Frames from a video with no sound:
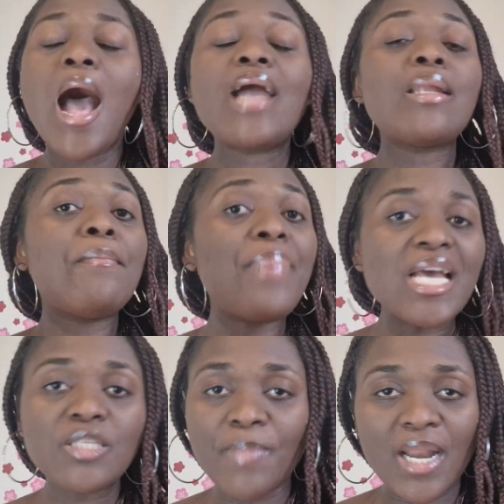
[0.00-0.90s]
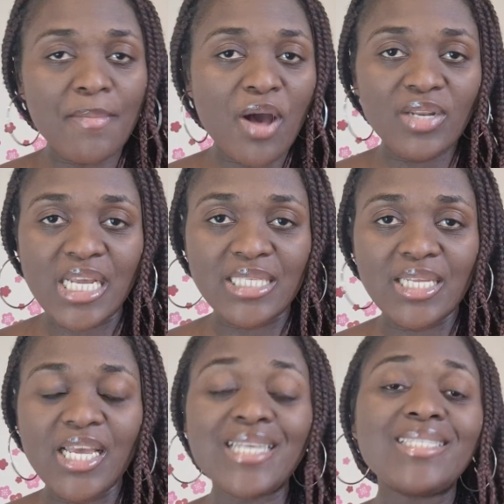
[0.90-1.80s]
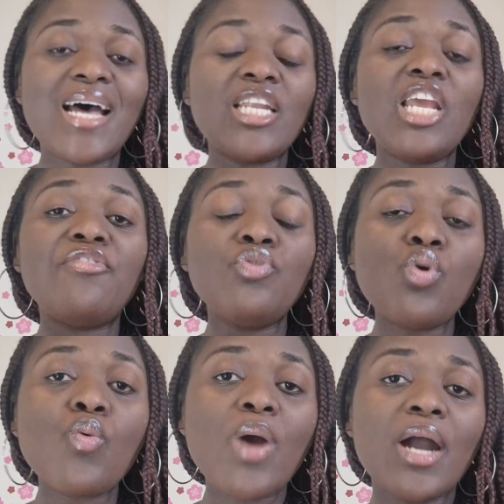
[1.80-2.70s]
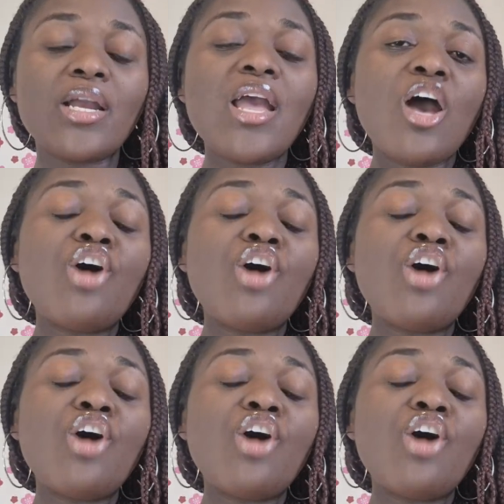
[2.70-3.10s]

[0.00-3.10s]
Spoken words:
And the best part about this is that if you work